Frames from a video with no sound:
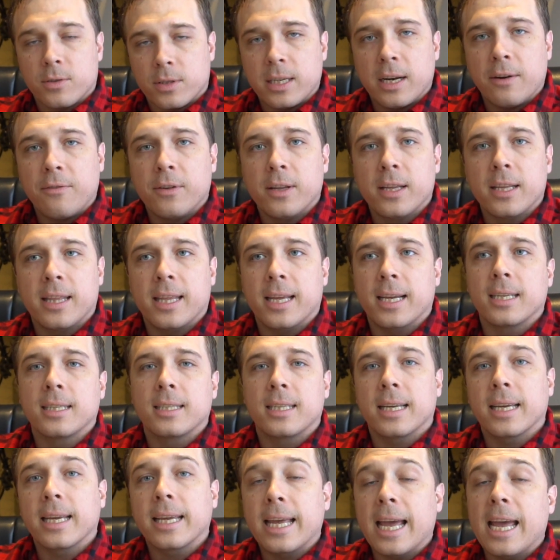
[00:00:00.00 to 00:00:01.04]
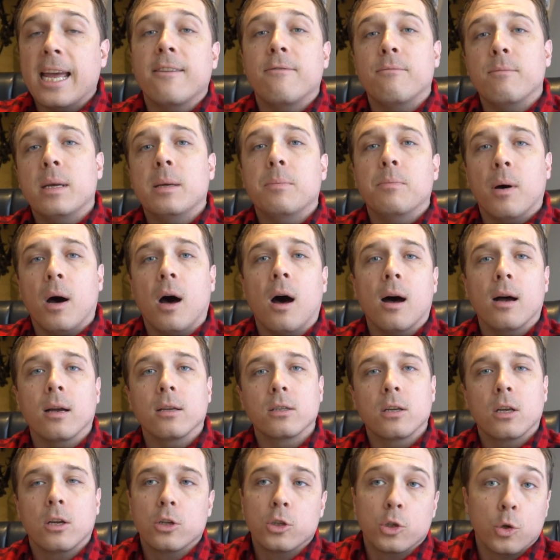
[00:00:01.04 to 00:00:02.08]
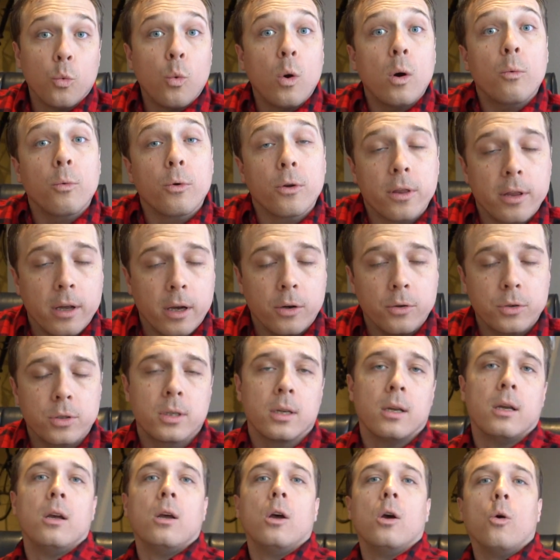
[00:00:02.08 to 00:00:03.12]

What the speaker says: There were definitely things that gave me pause. So what were those?